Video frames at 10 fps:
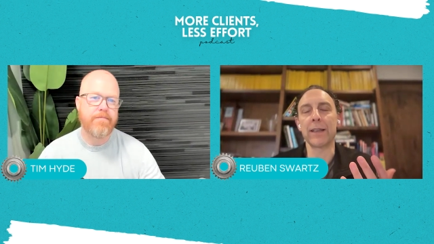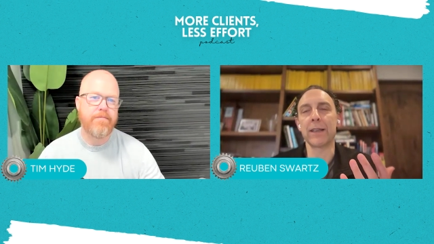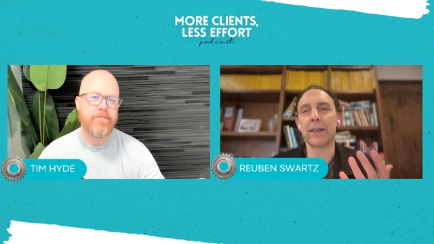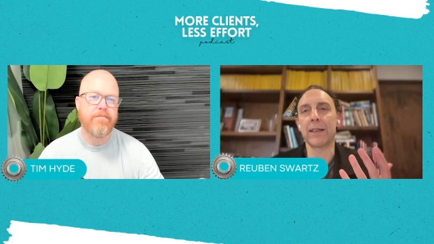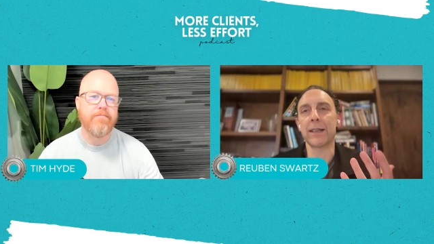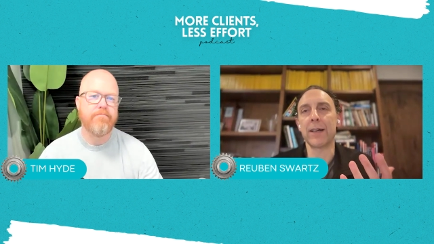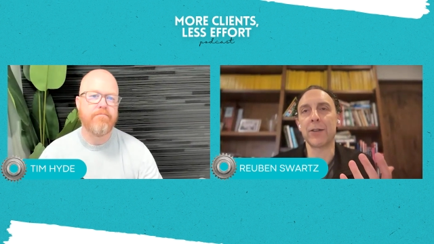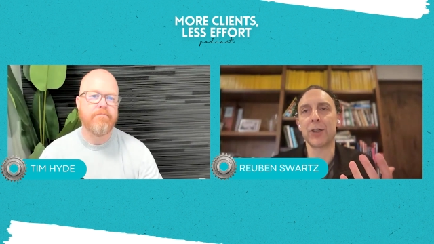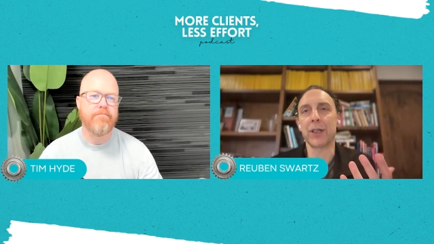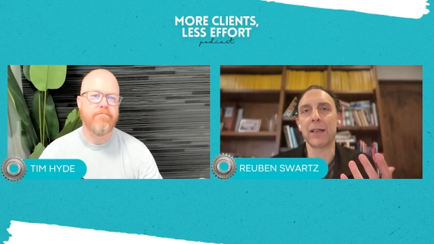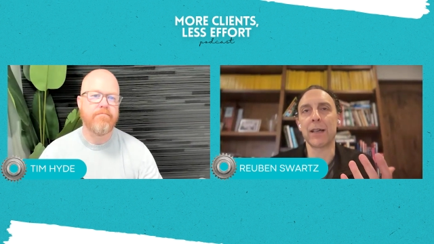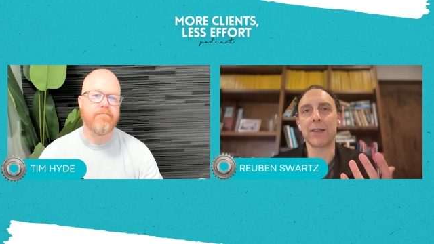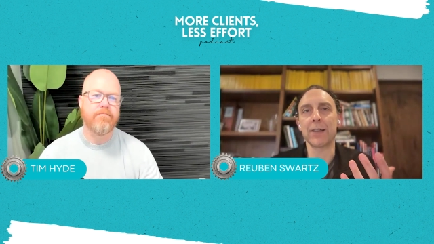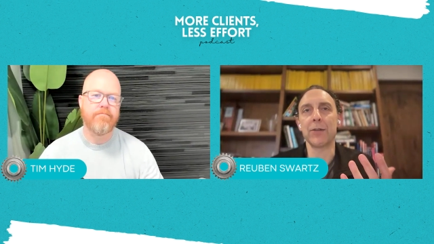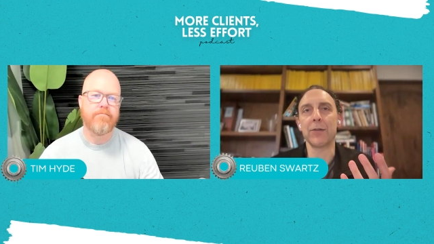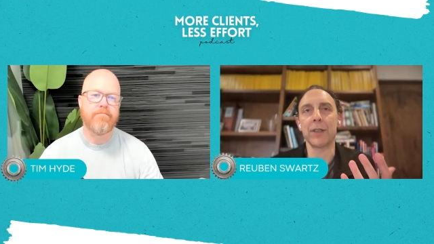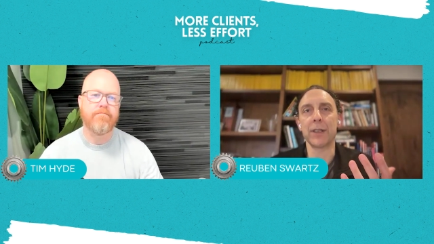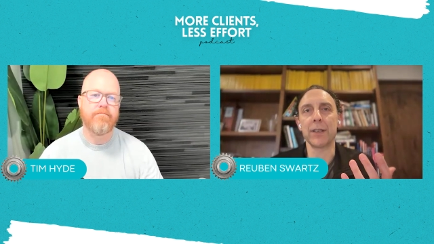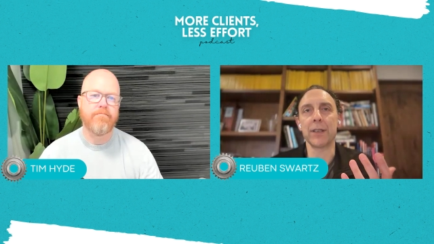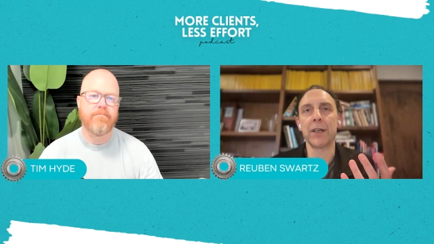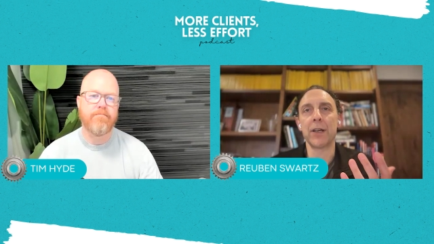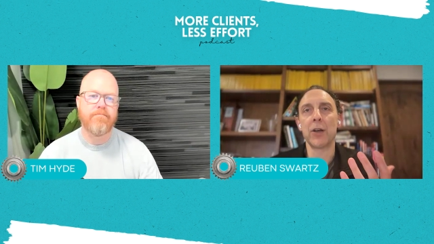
Speaker 1: And the, the analogy I like to use is